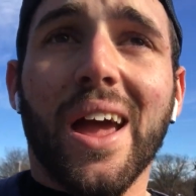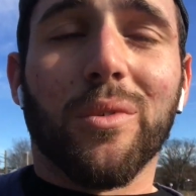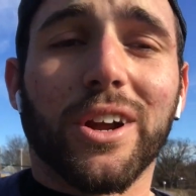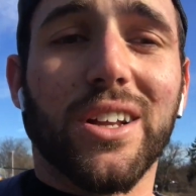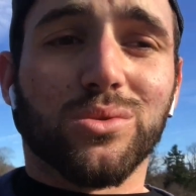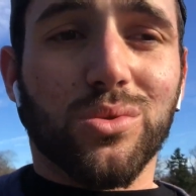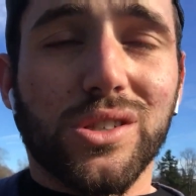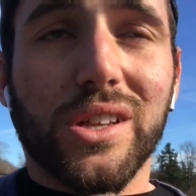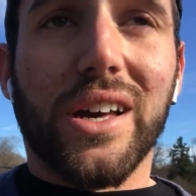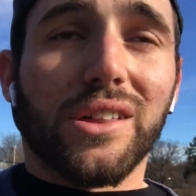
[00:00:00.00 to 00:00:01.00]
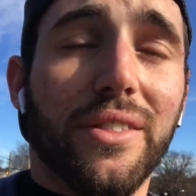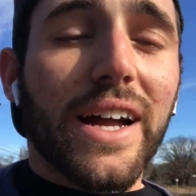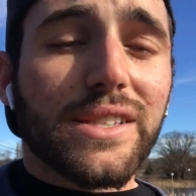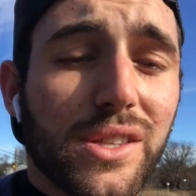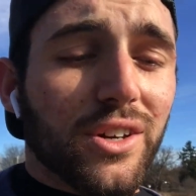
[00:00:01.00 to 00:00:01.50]
and we're getting towards that, so
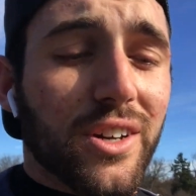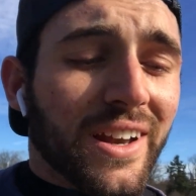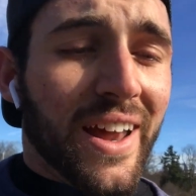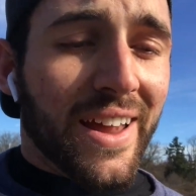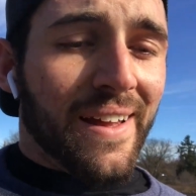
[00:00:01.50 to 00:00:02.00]
that's good.